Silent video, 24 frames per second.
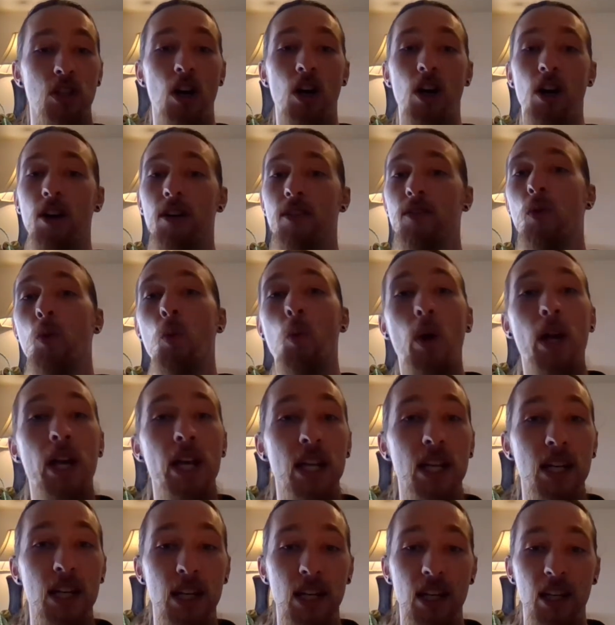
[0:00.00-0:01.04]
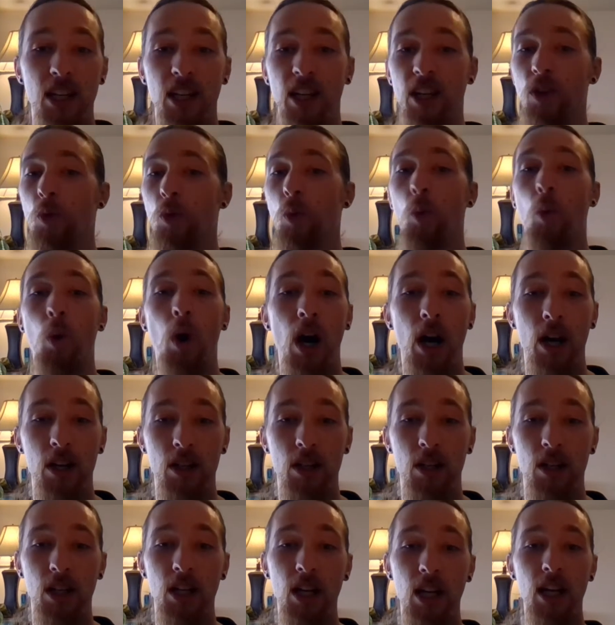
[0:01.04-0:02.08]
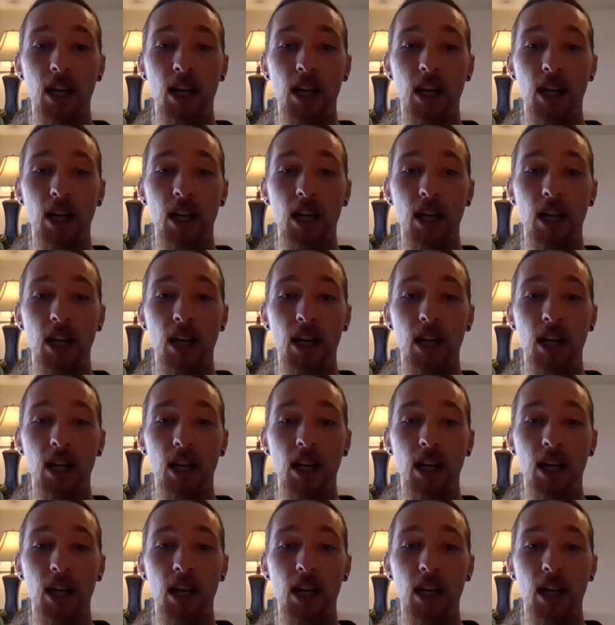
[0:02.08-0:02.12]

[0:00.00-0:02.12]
of wind and water